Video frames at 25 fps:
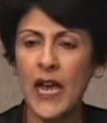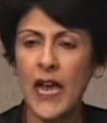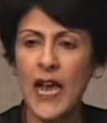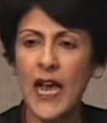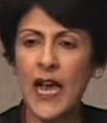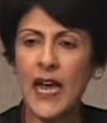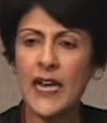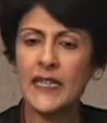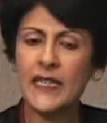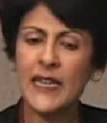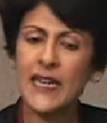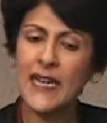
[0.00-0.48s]

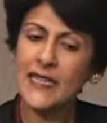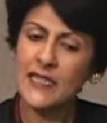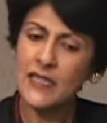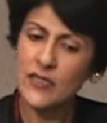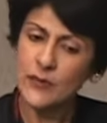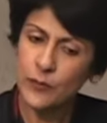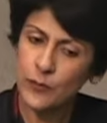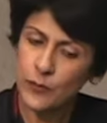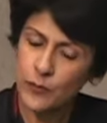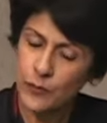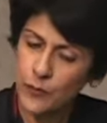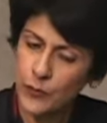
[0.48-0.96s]
And it's
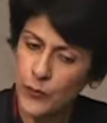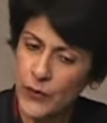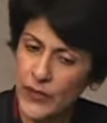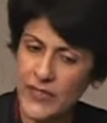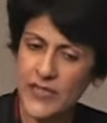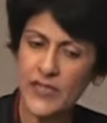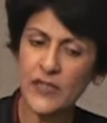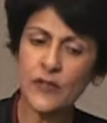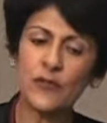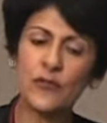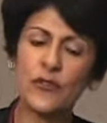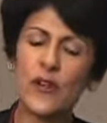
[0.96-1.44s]

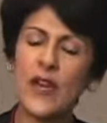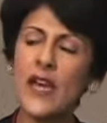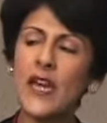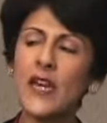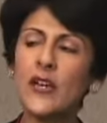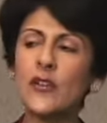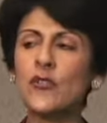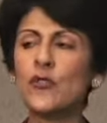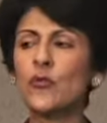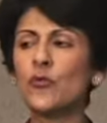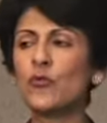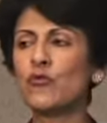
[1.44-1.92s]
pretty
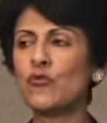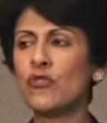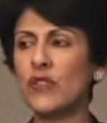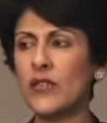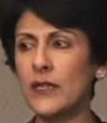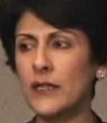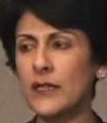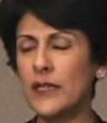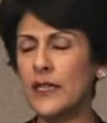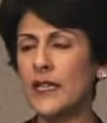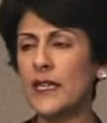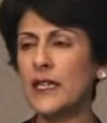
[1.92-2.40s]
rare to
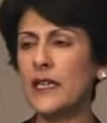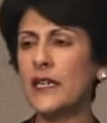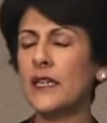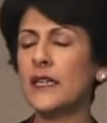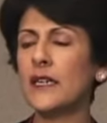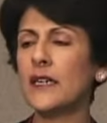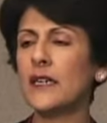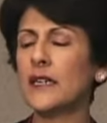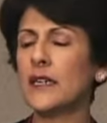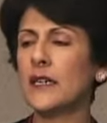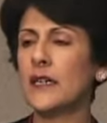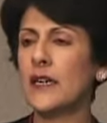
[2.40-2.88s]
really
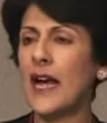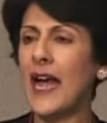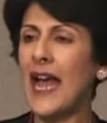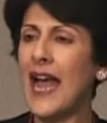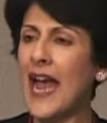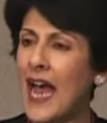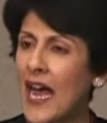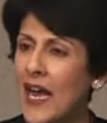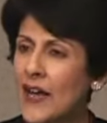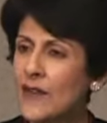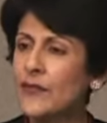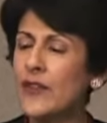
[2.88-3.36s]

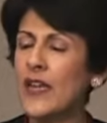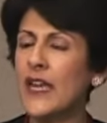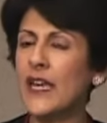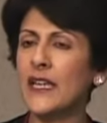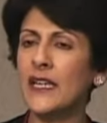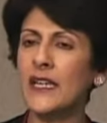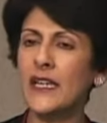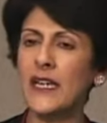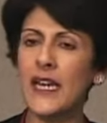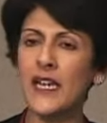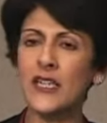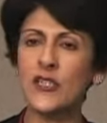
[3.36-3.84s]
have
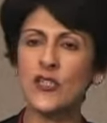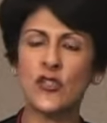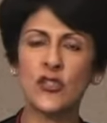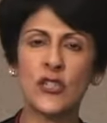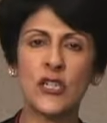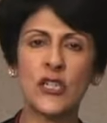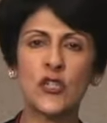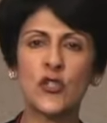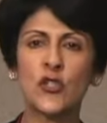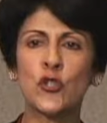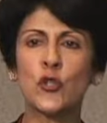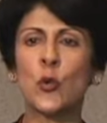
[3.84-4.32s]

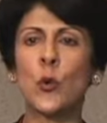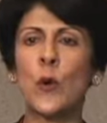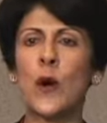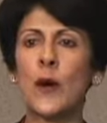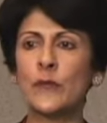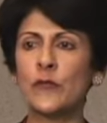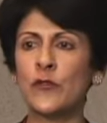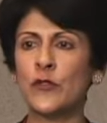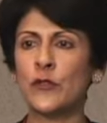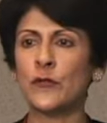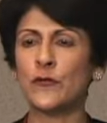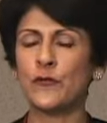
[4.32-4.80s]
ADHD show
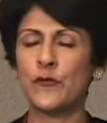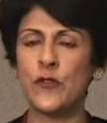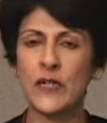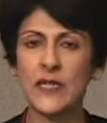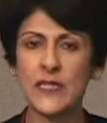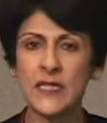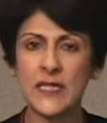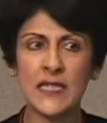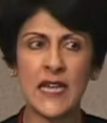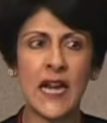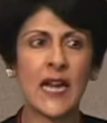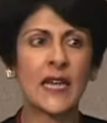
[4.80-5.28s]
up for the
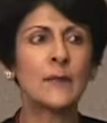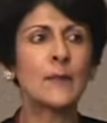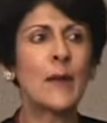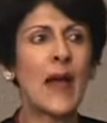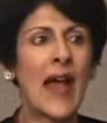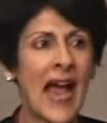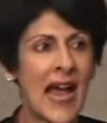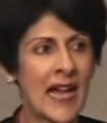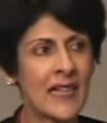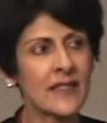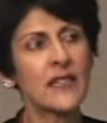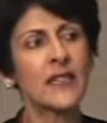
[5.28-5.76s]
first time
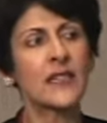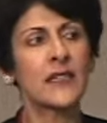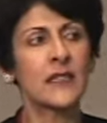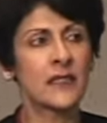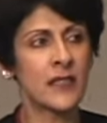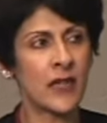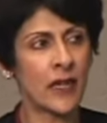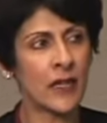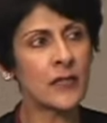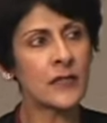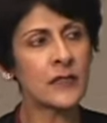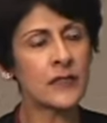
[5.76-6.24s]
as an
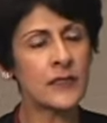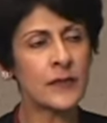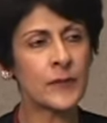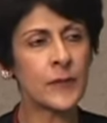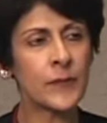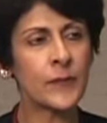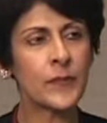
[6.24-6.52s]
adult